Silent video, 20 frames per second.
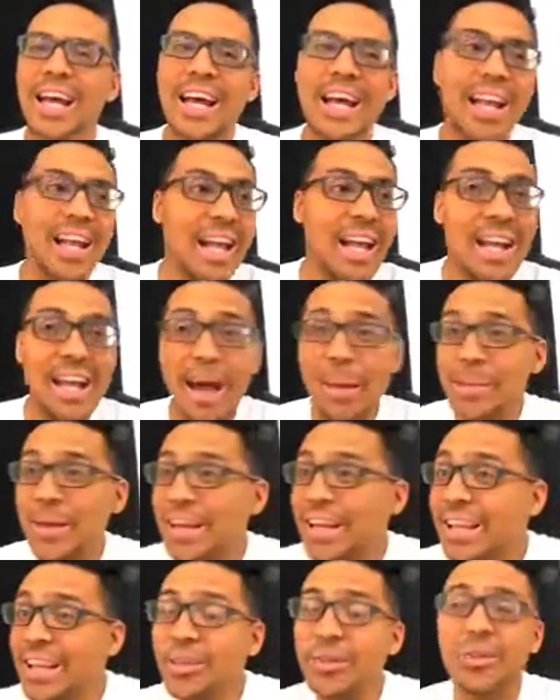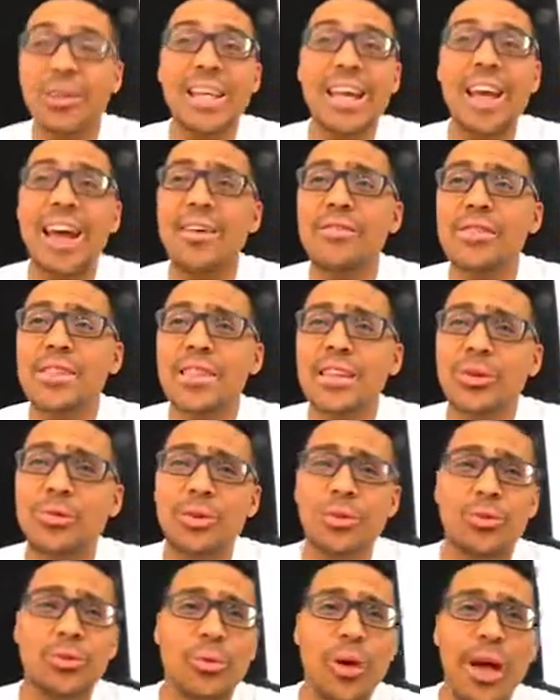And I mean, literally
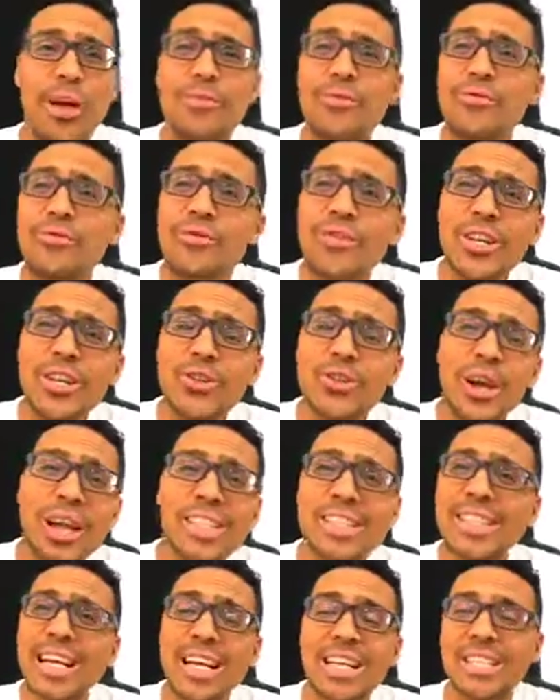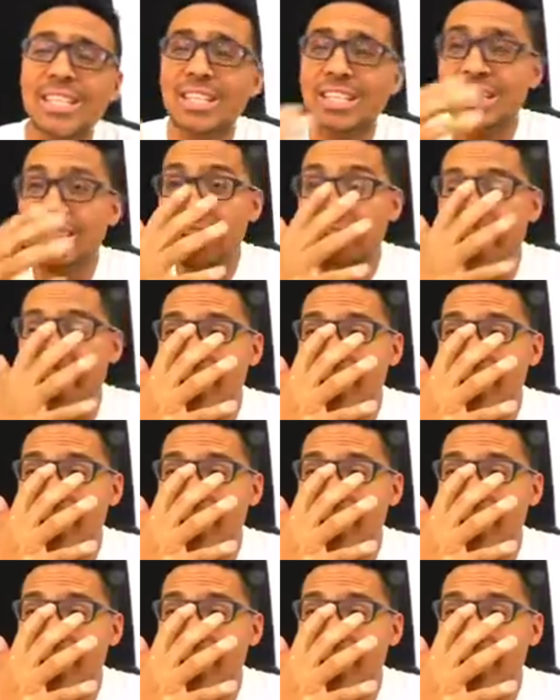everything we do, every transaction,